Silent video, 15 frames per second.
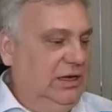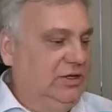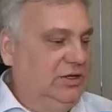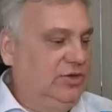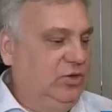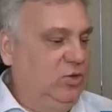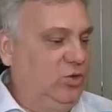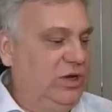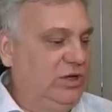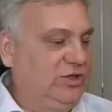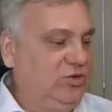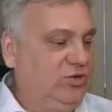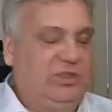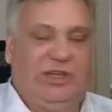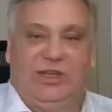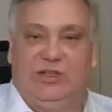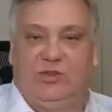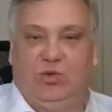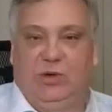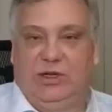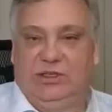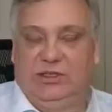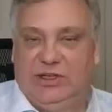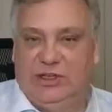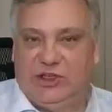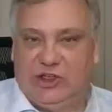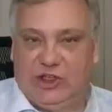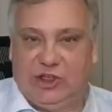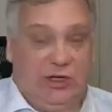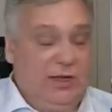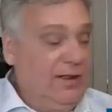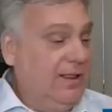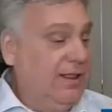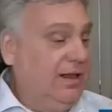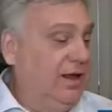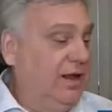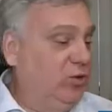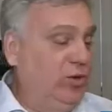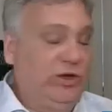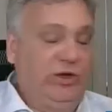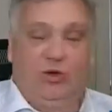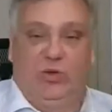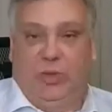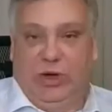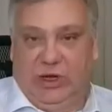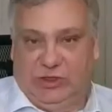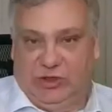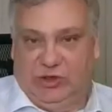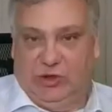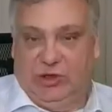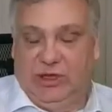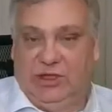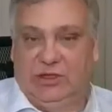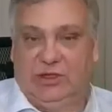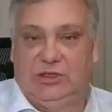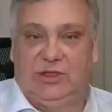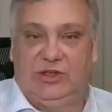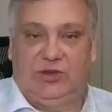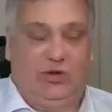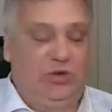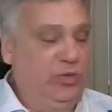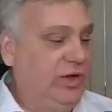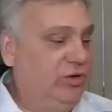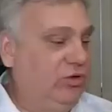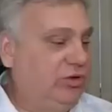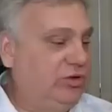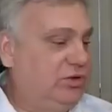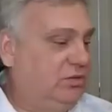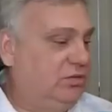So once you taste one dish, and when you pass to another dish, you may not